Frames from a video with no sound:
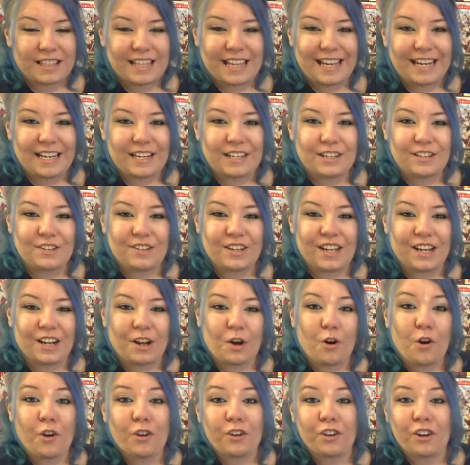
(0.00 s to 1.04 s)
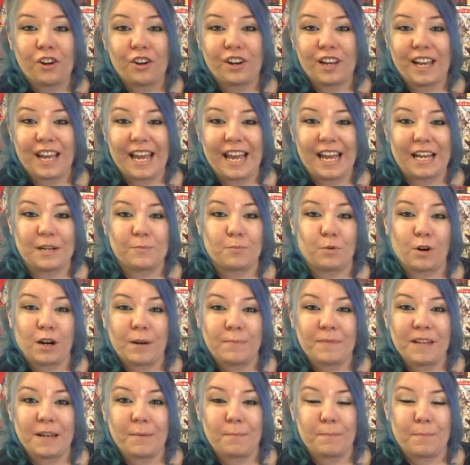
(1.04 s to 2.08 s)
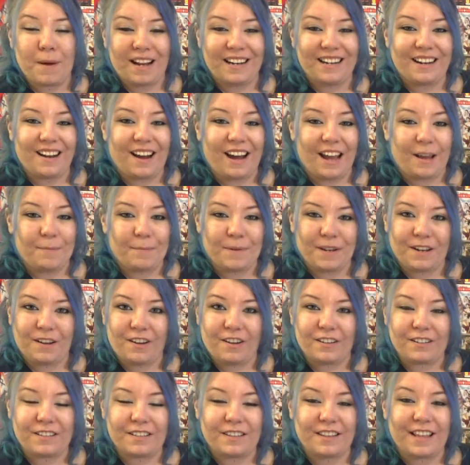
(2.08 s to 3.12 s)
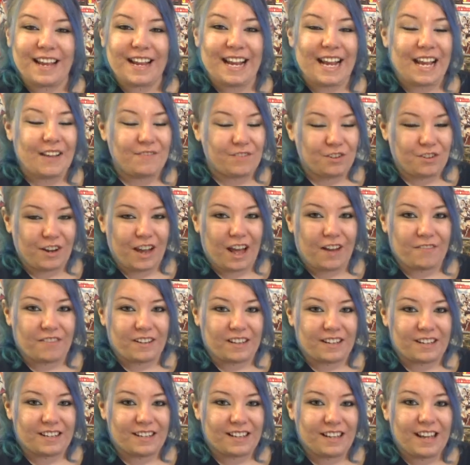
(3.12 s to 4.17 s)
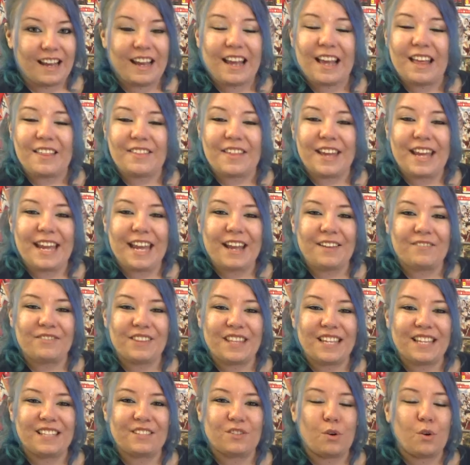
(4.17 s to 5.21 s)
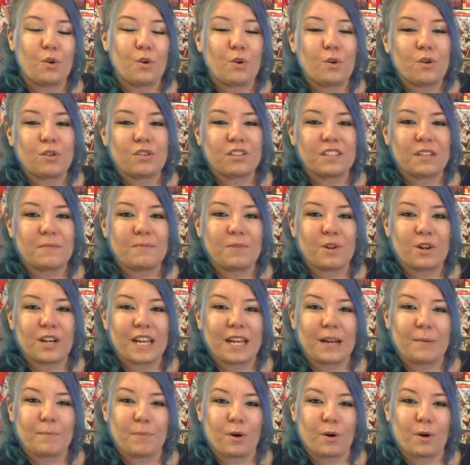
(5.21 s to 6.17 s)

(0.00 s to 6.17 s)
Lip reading: then you can go and look at Premium Bandai because they have you covered. They have these awesome looking